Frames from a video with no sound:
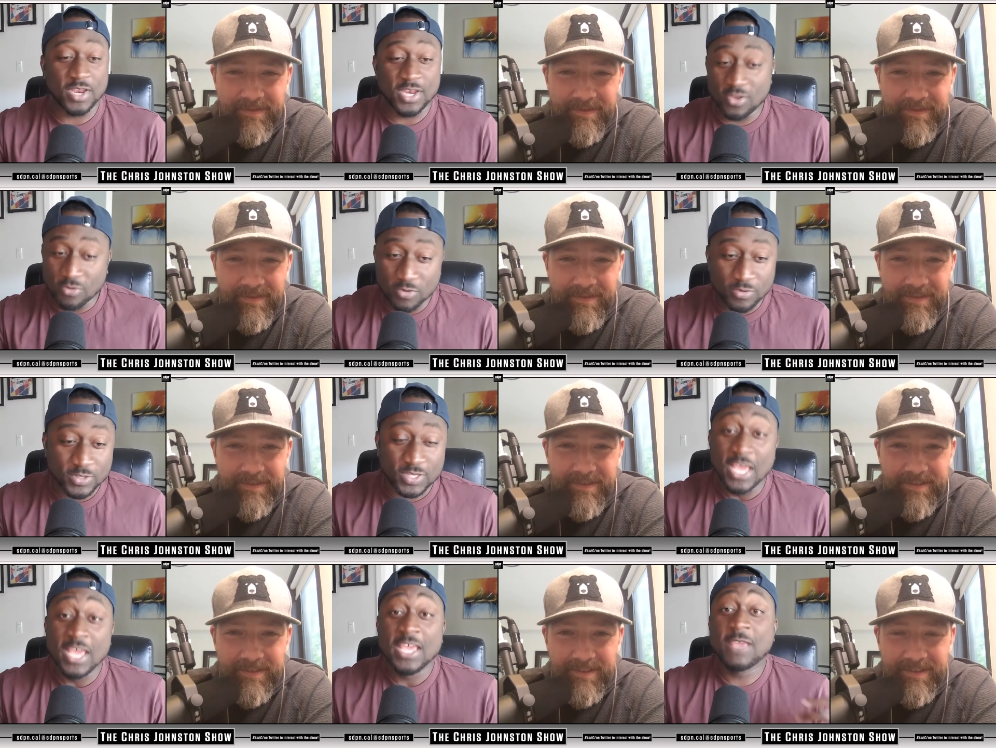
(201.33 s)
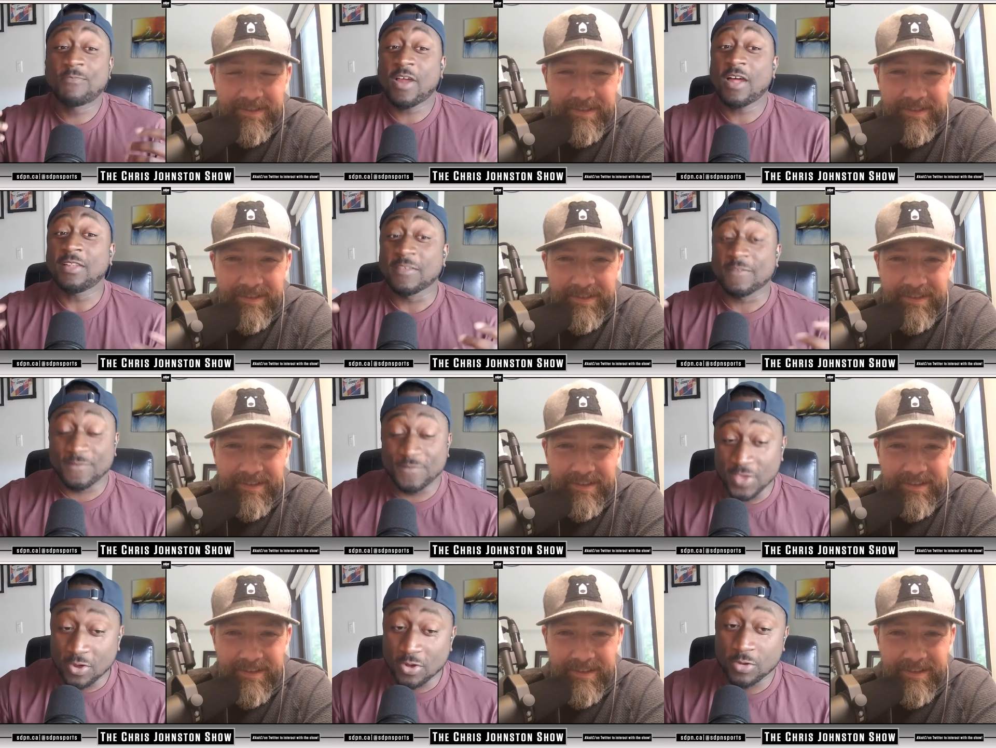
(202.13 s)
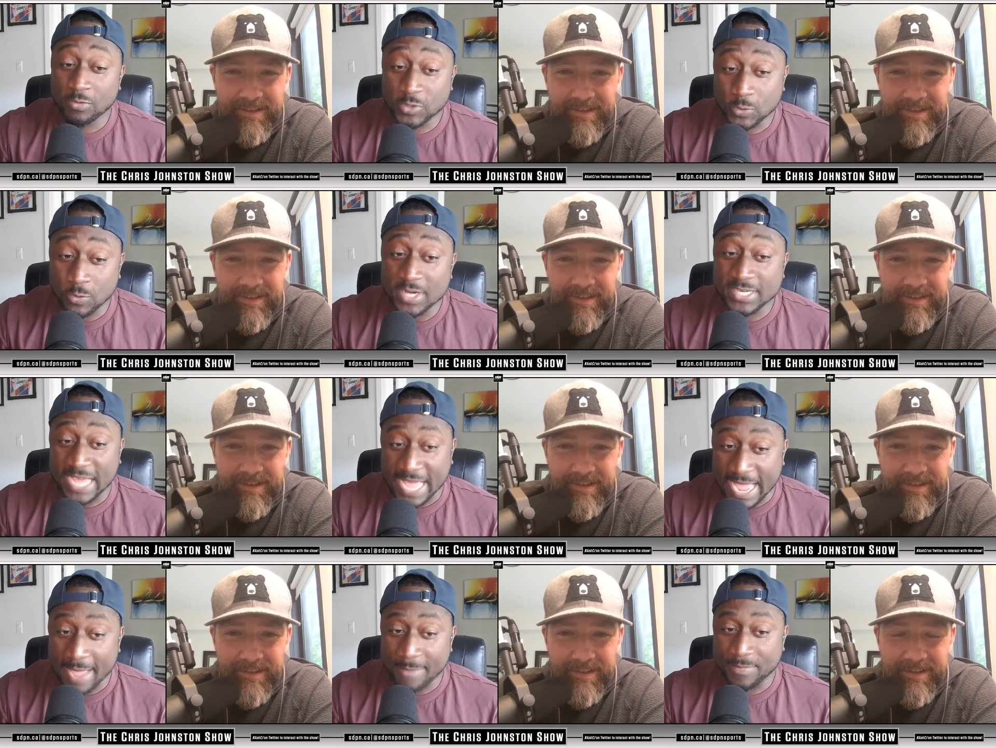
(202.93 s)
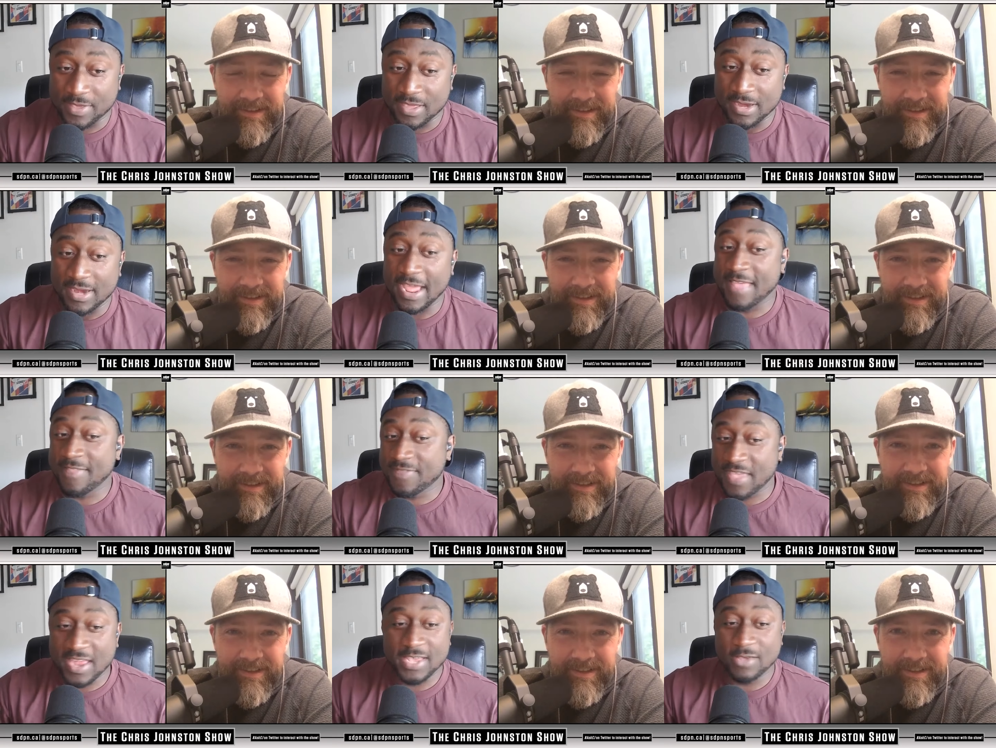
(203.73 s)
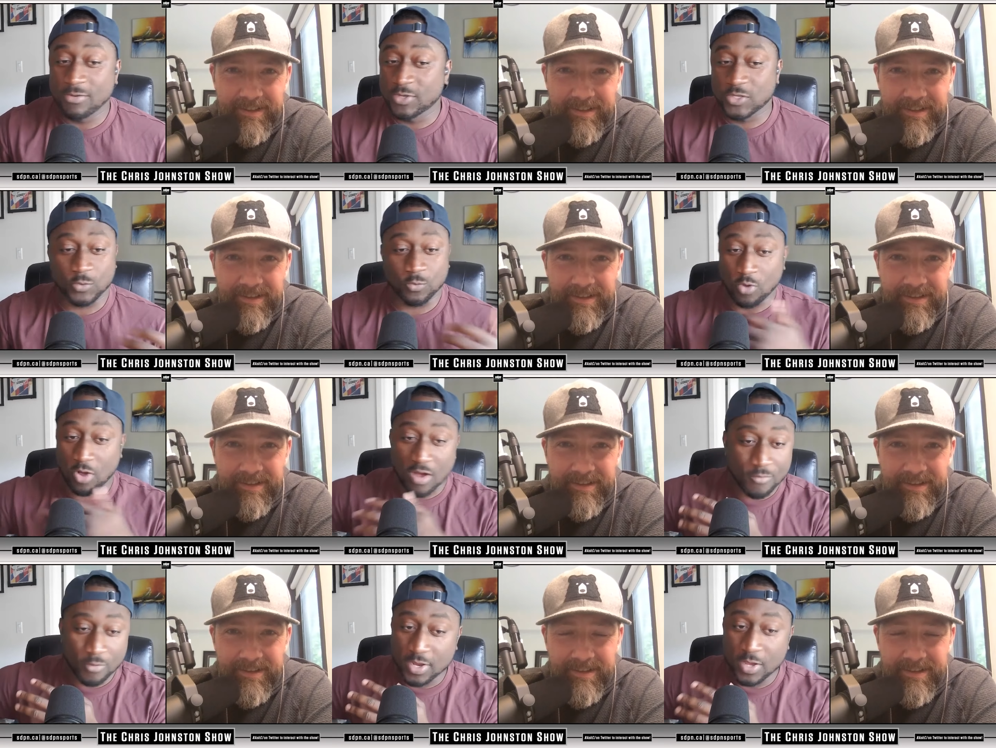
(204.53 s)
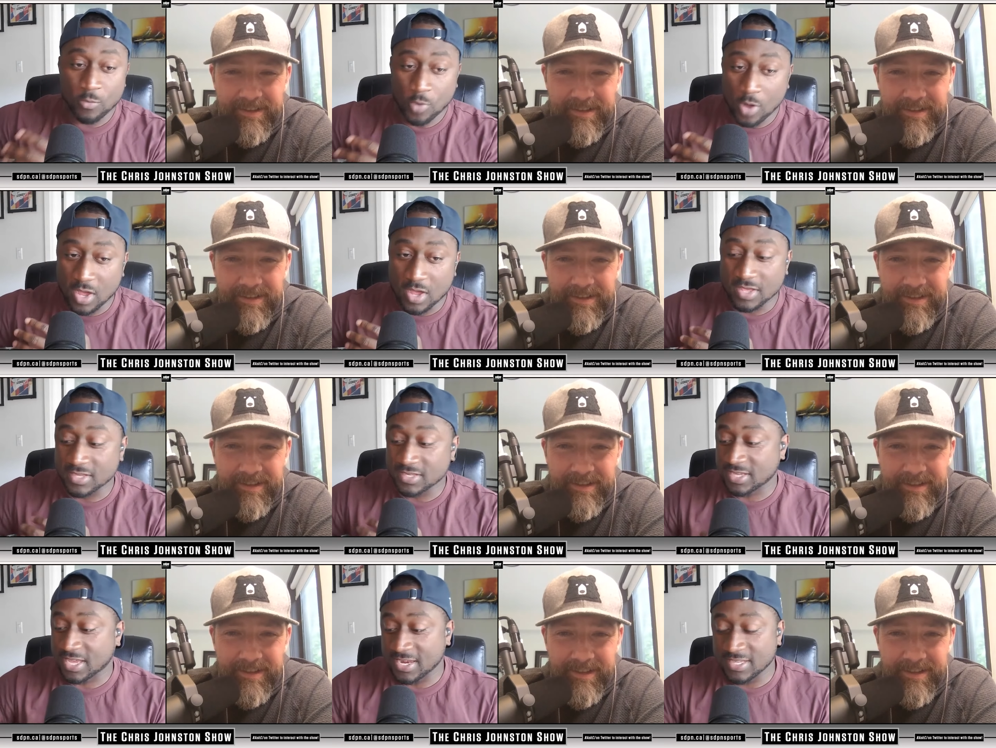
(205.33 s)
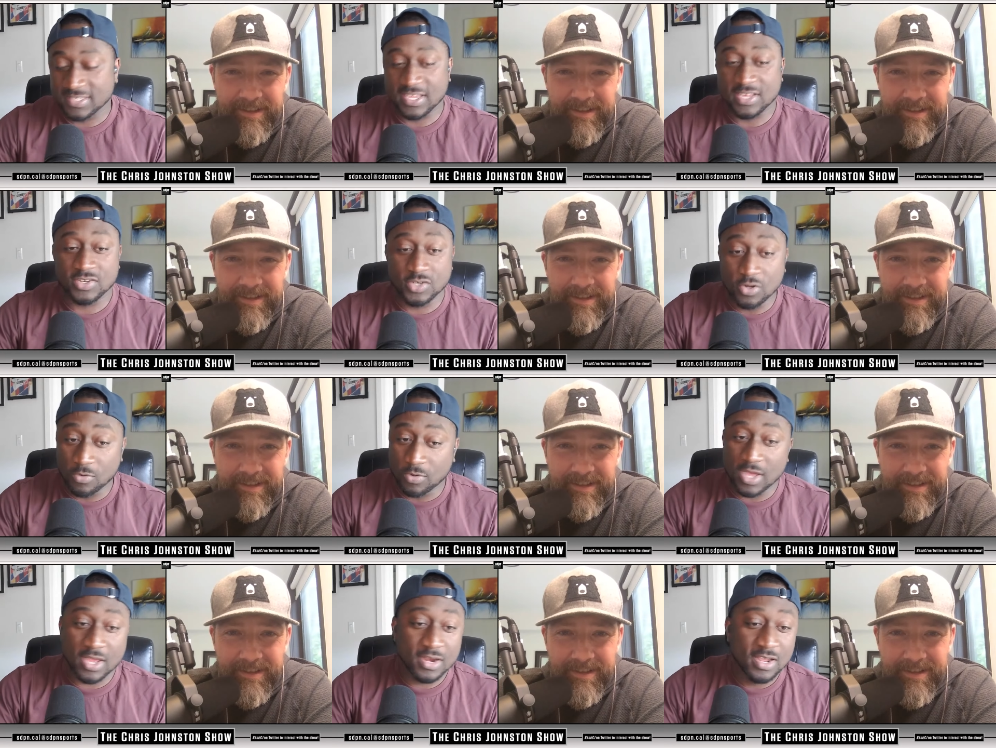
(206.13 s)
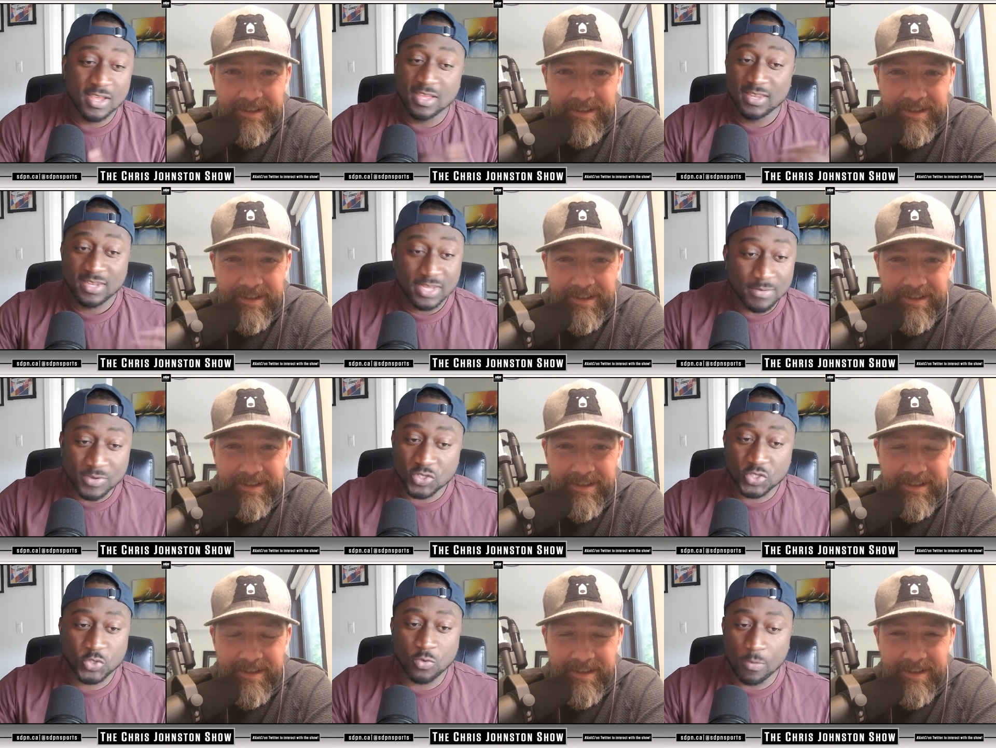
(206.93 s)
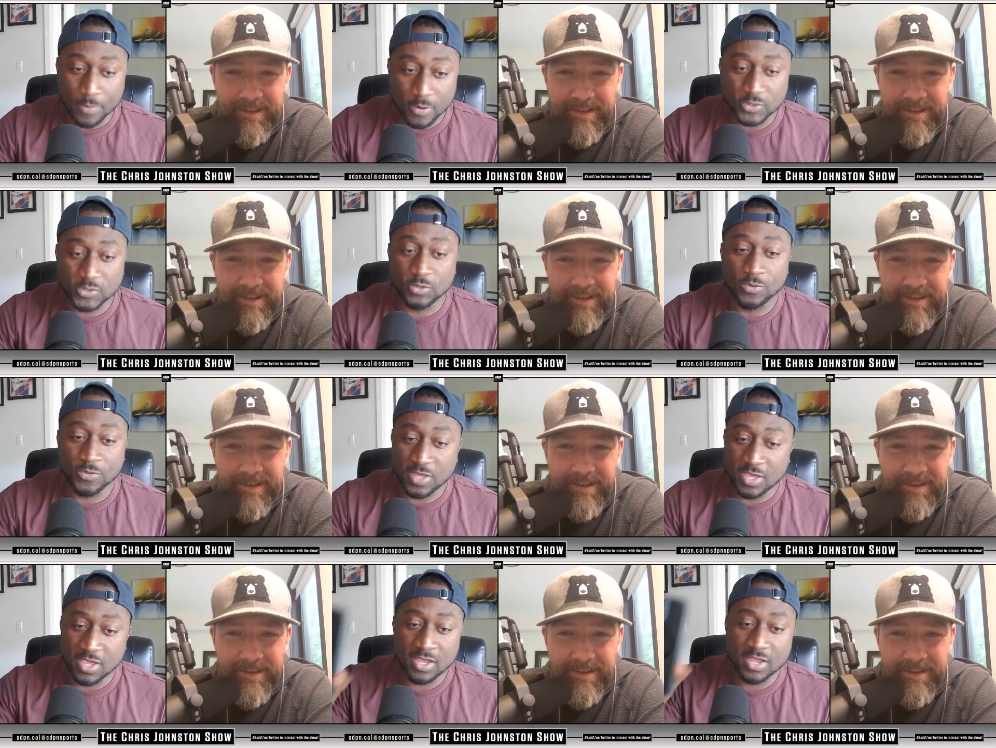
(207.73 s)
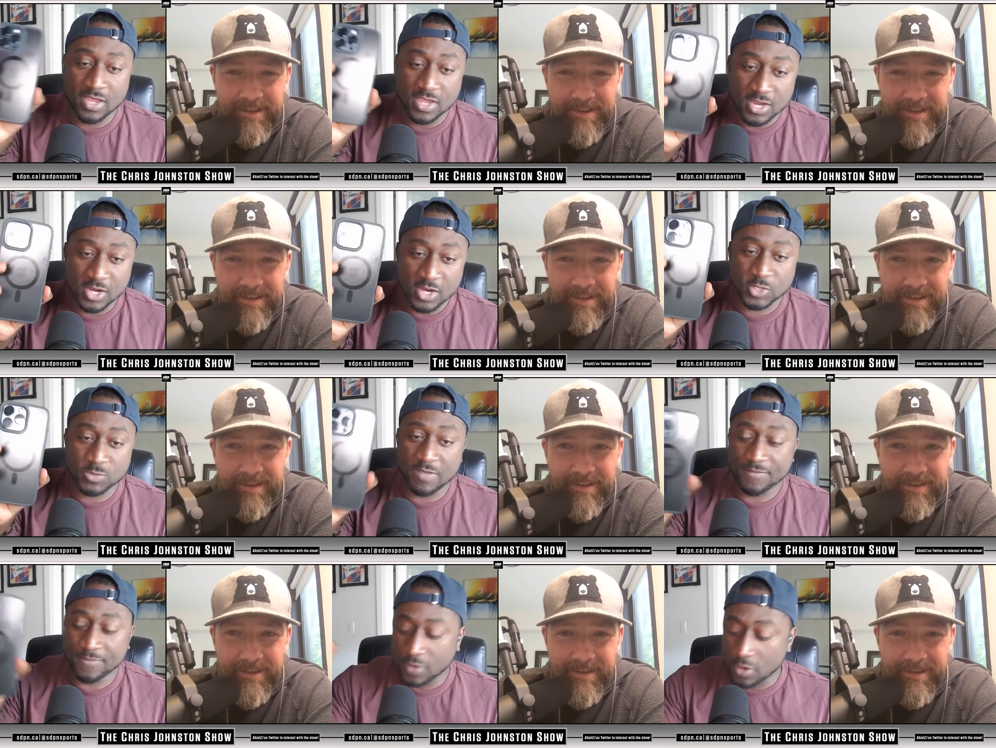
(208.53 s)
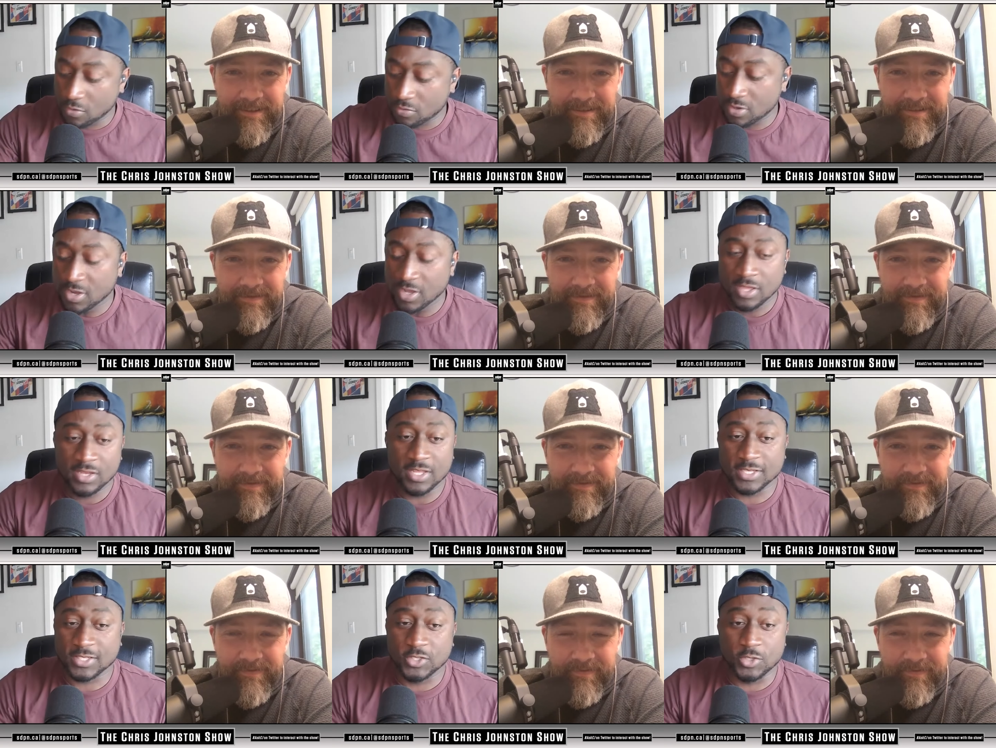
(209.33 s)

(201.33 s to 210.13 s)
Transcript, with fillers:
Speaker 1: knew it was. He probably figured it was going to happen, and then he was wherever he was, and he said, "You know what? Let me just do a personal thing. Here's my phone. Let's